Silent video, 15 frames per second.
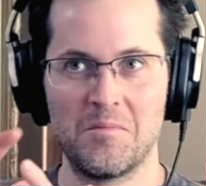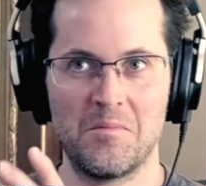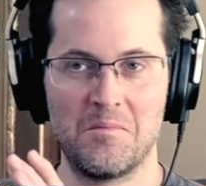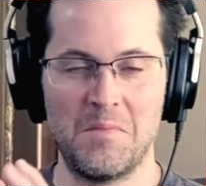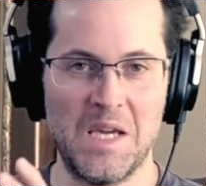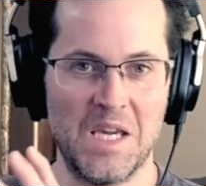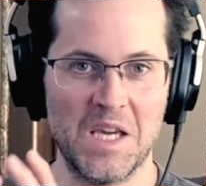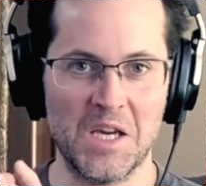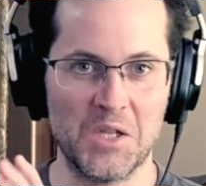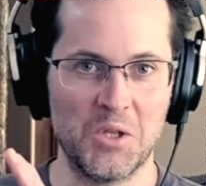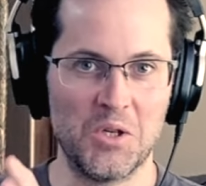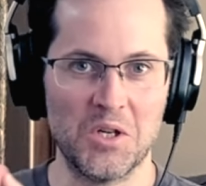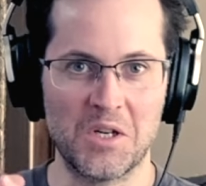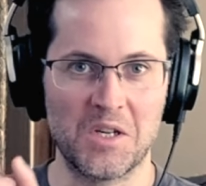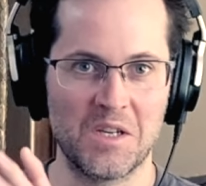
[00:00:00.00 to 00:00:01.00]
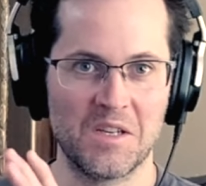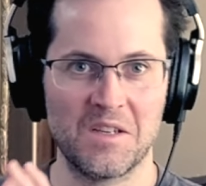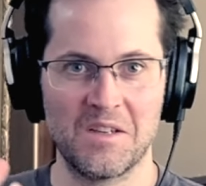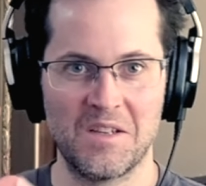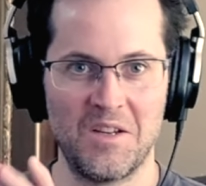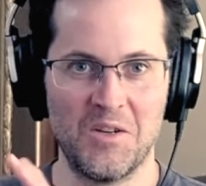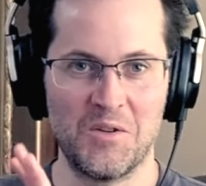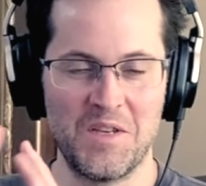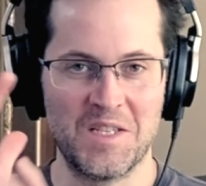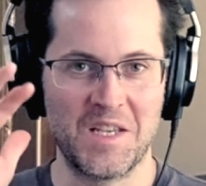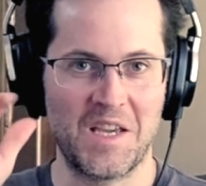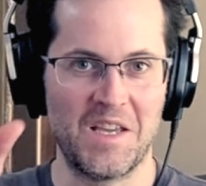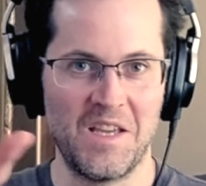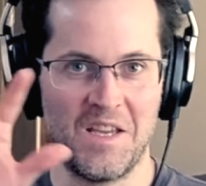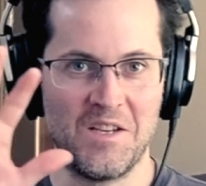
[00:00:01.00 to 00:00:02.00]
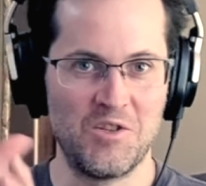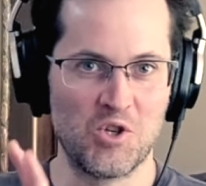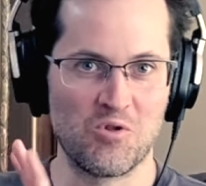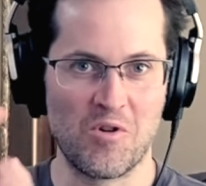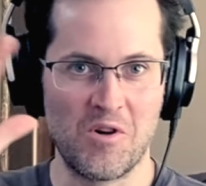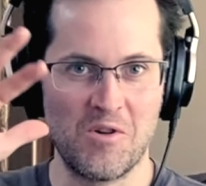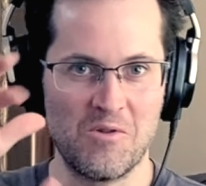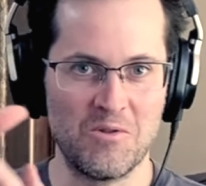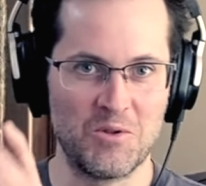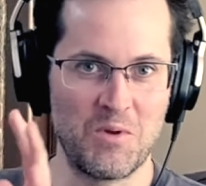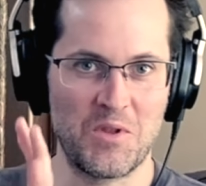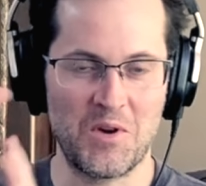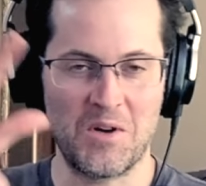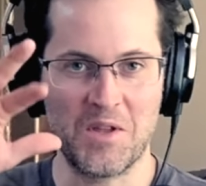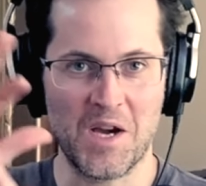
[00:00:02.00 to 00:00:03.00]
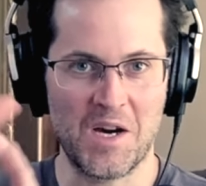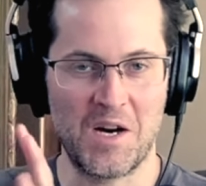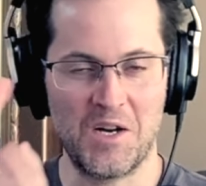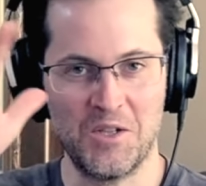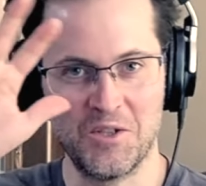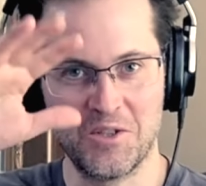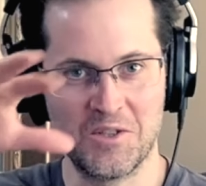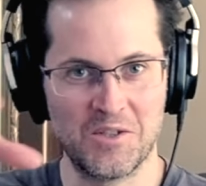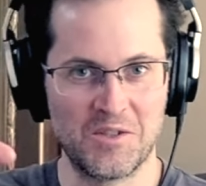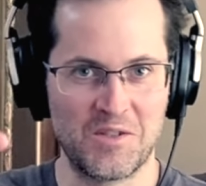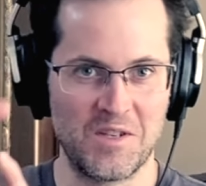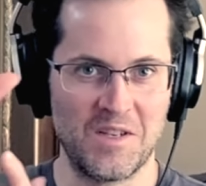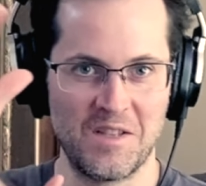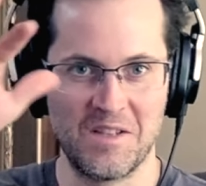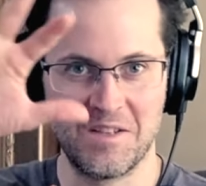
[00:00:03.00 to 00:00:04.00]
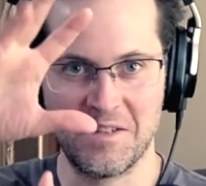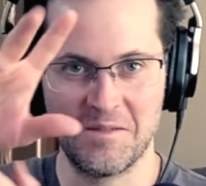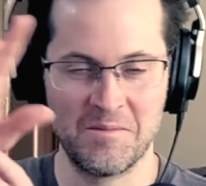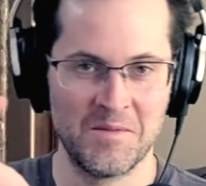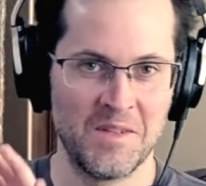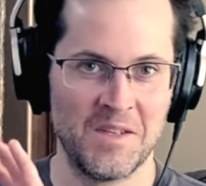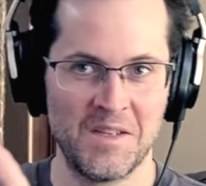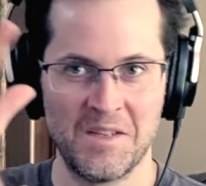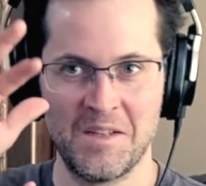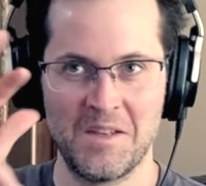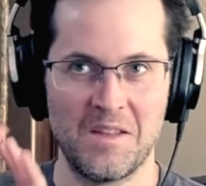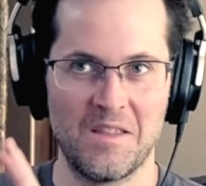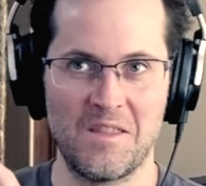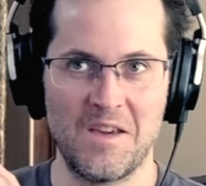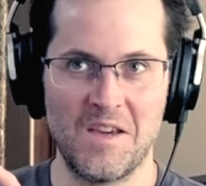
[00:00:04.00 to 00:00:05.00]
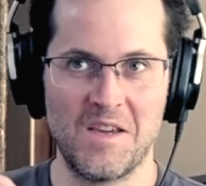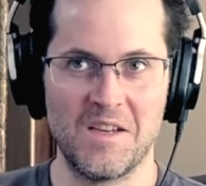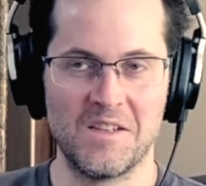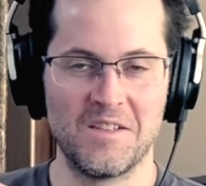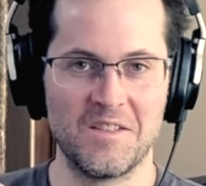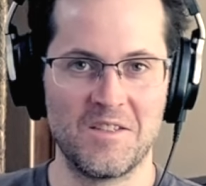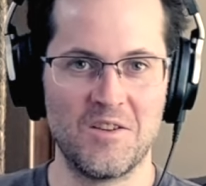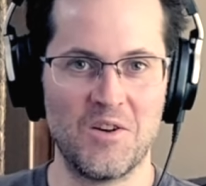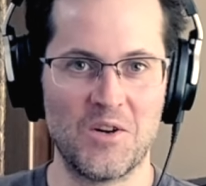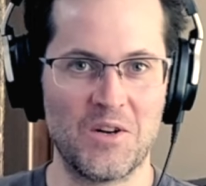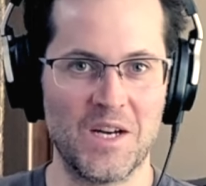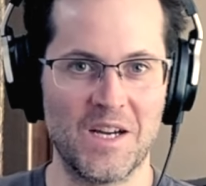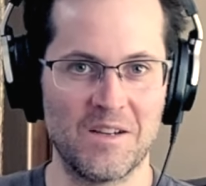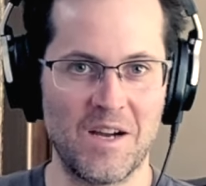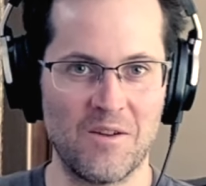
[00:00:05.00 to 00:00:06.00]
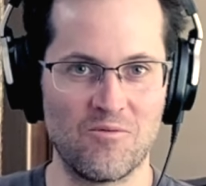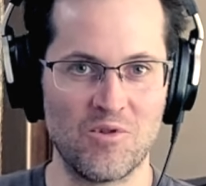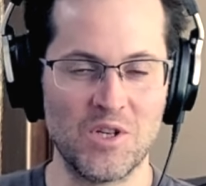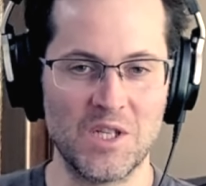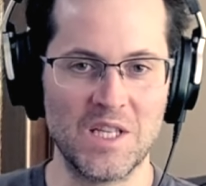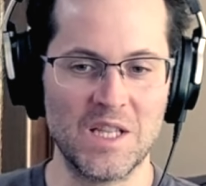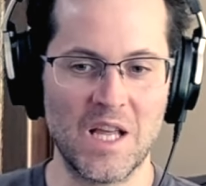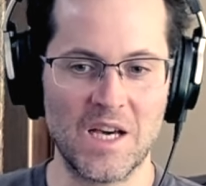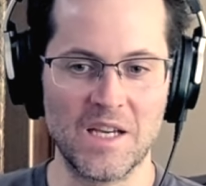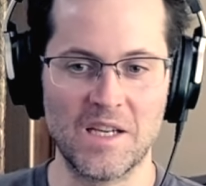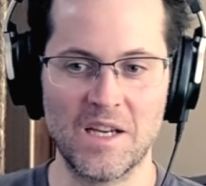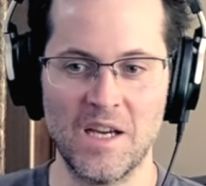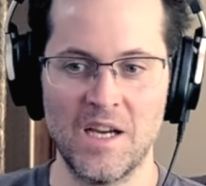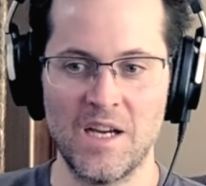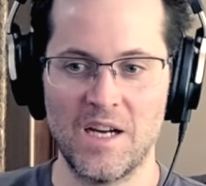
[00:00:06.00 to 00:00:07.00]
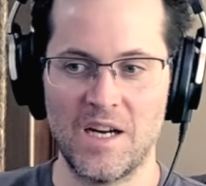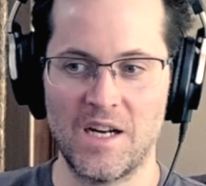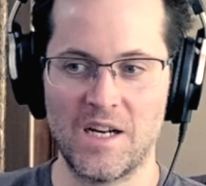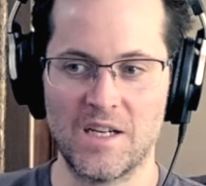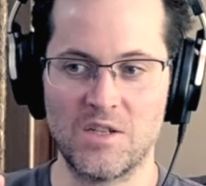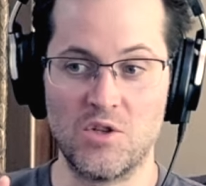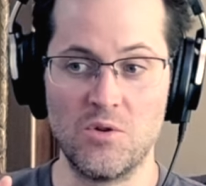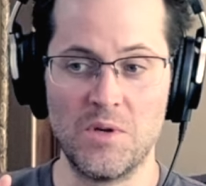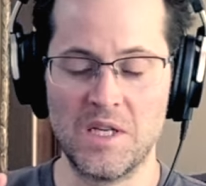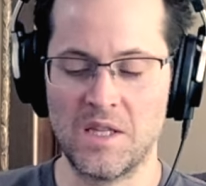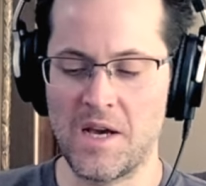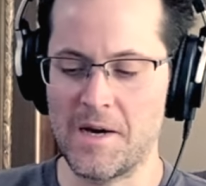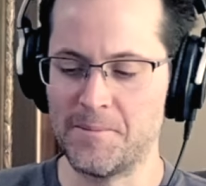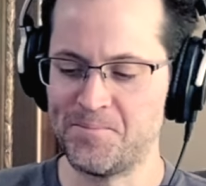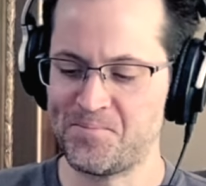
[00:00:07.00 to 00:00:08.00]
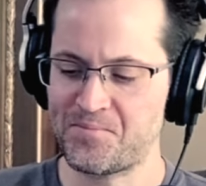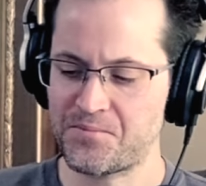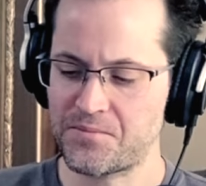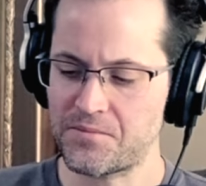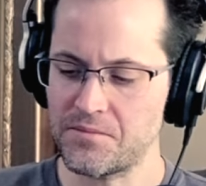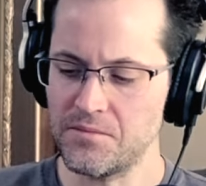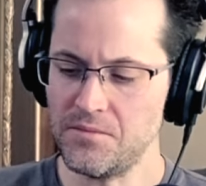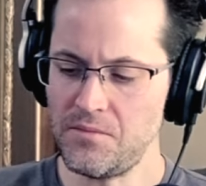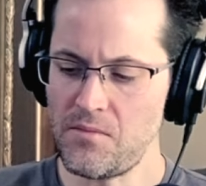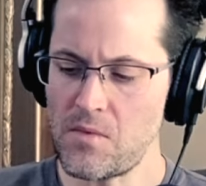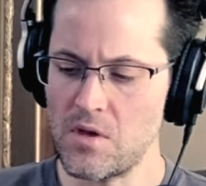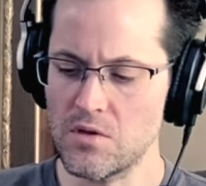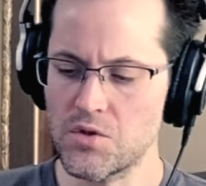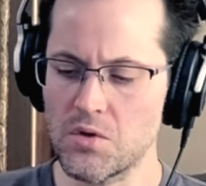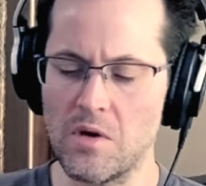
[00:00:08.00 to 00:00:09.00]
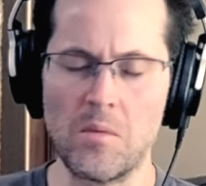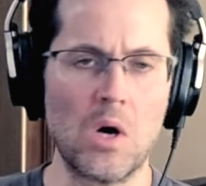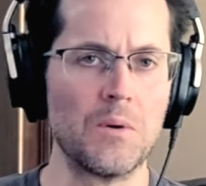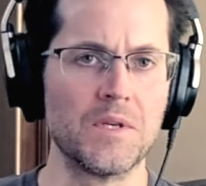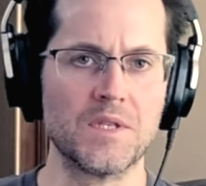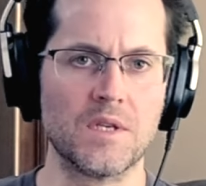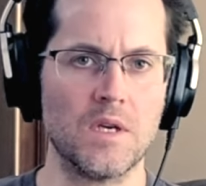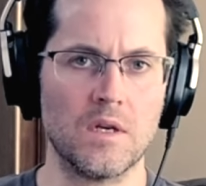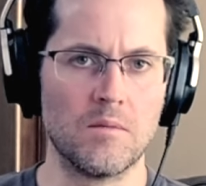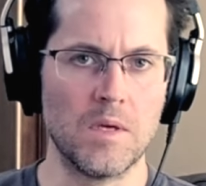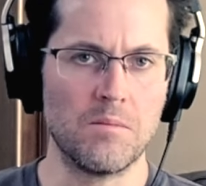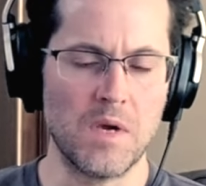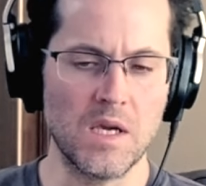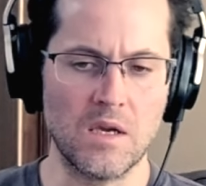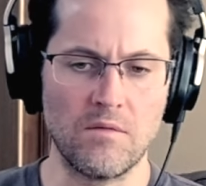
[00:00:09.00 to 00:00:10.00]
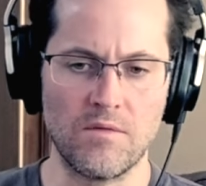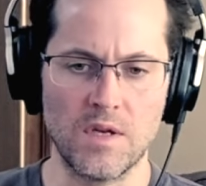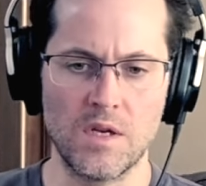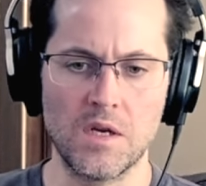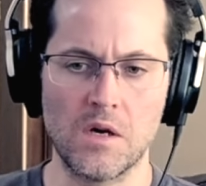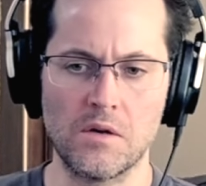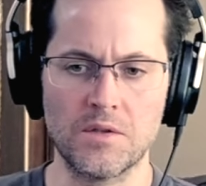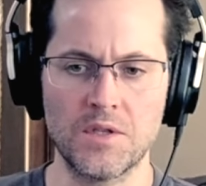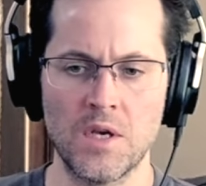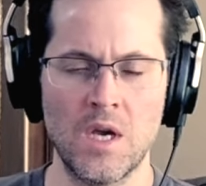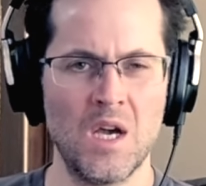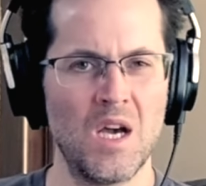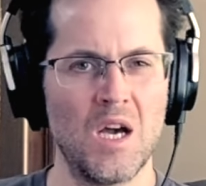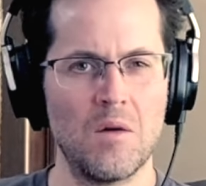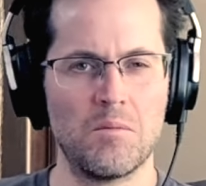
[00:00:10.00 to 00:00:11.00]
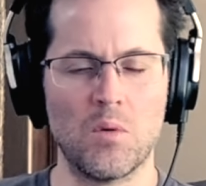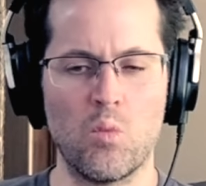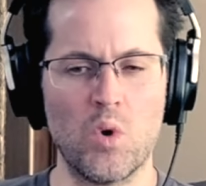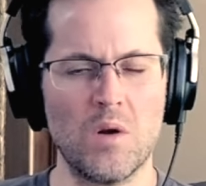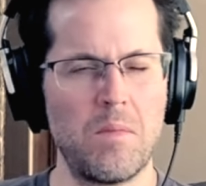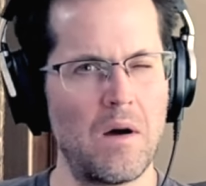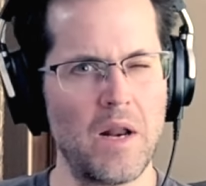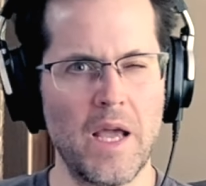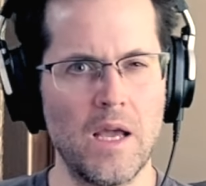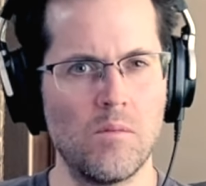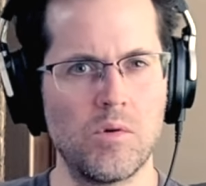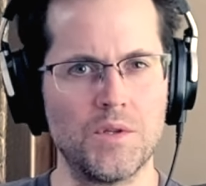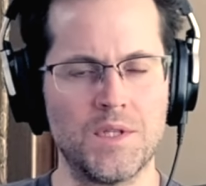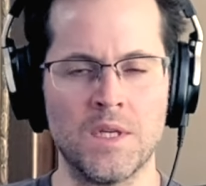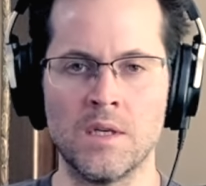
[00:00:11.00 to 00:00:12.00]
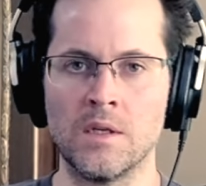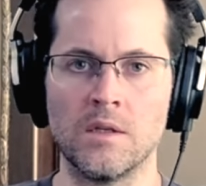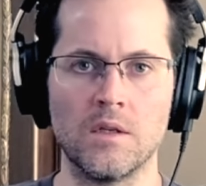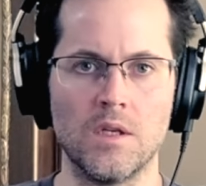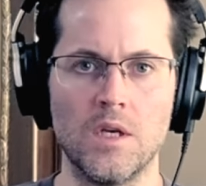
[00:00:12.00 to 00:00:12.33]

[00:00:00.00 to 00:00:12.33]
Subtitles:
making it look, these like intros with all the colors and the things, I really like doing that. So I'm always going to be making videos. But what about Ableton,